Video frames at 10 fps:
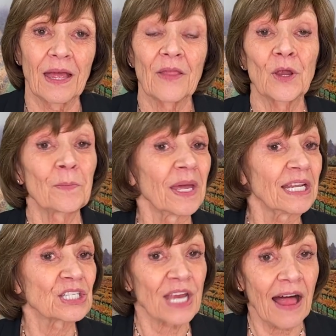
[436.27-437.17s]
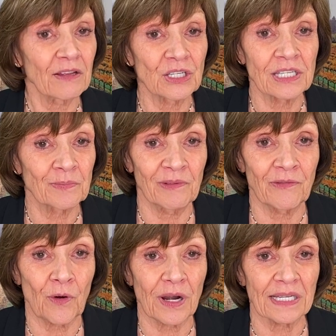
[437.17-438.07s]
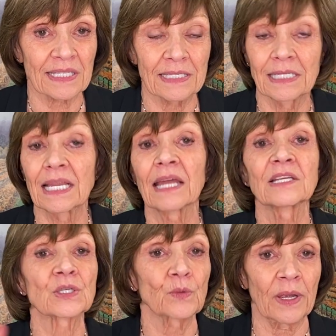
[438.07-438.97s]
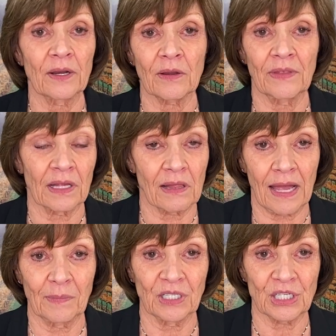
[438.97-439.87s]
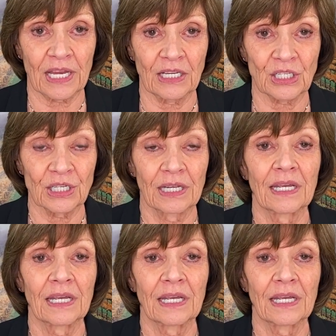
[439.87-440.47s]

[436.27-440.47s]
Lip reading: There are many challenges before us. None is greater than climate change.